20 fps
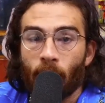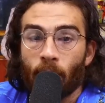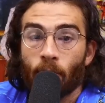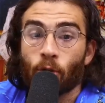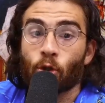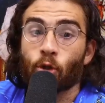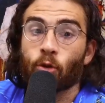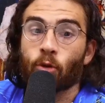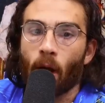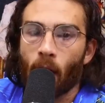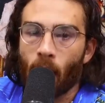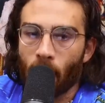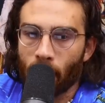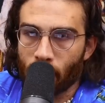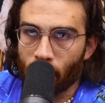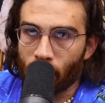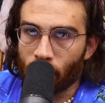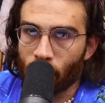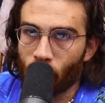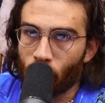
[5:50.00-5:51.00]
tried
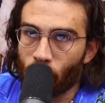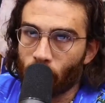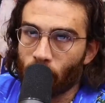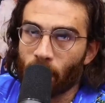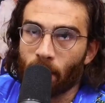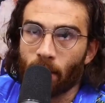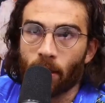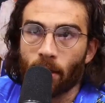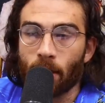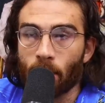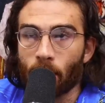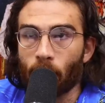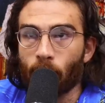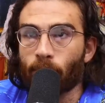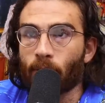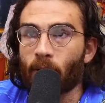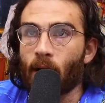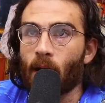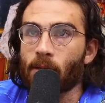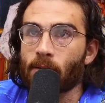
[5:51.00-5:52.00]
in a totally legal
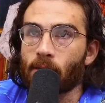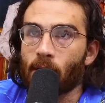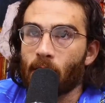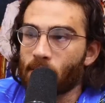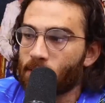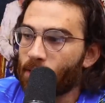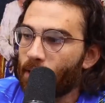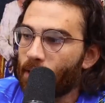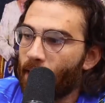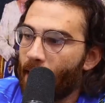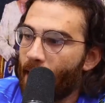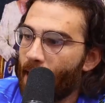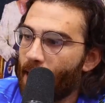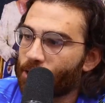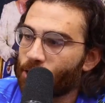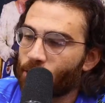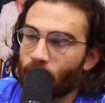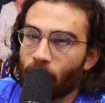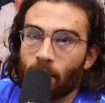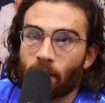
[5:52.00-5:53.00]
process and
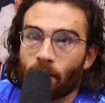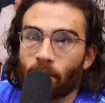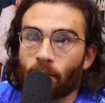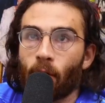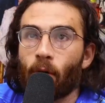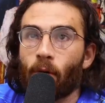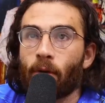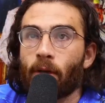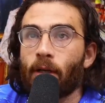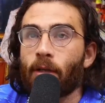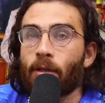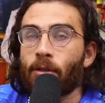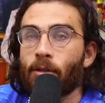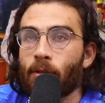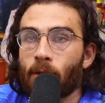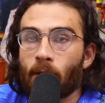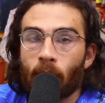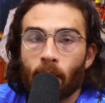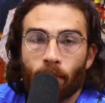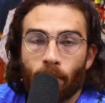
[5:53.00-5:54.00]
actually thrown
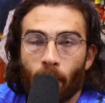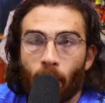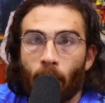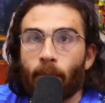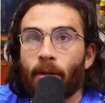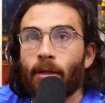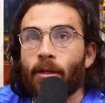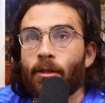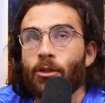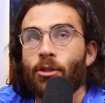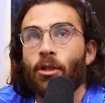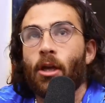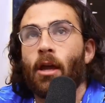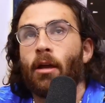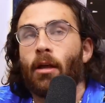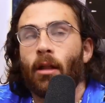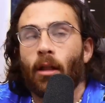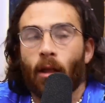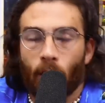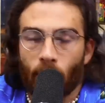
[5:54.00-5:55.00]
in permanent
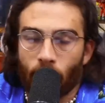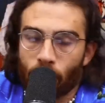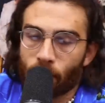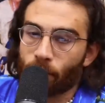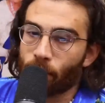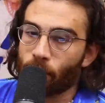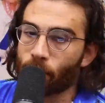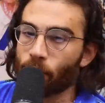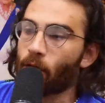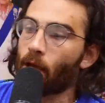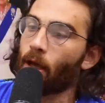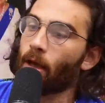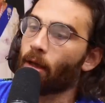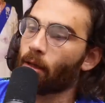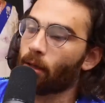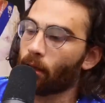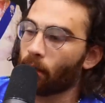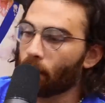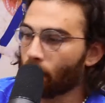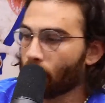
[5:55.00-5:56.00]
jail, under the
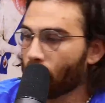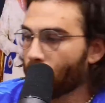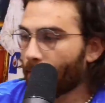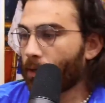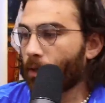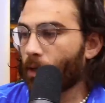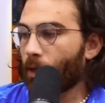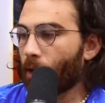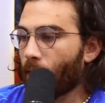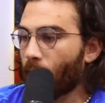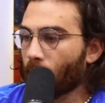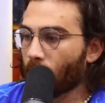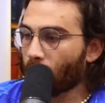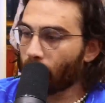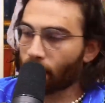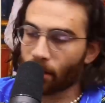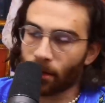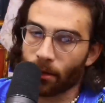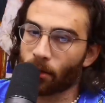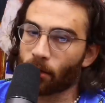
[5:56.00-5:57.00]
jail,
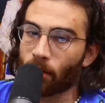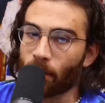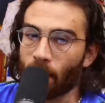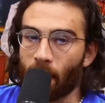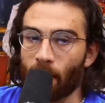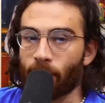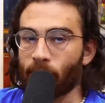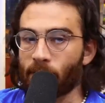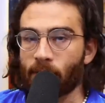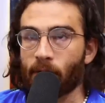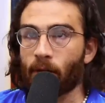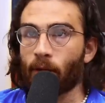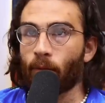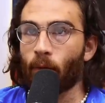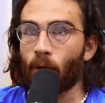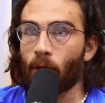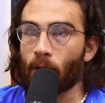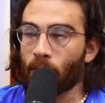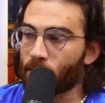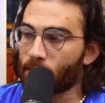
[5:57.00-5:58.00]
like literally every single
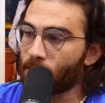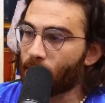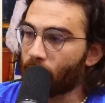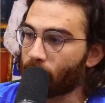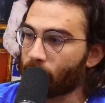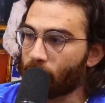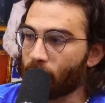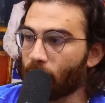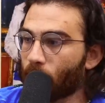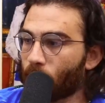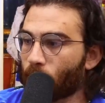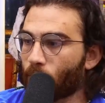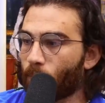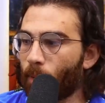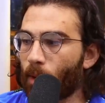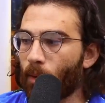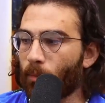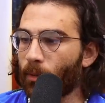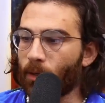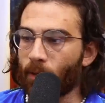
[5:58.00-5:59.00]
one. There's not a single
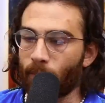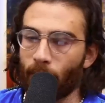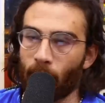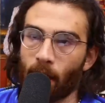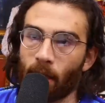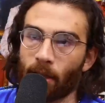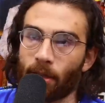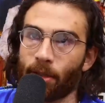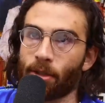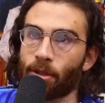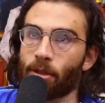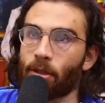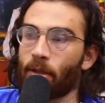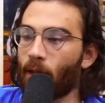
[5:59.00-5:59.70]
Republican politician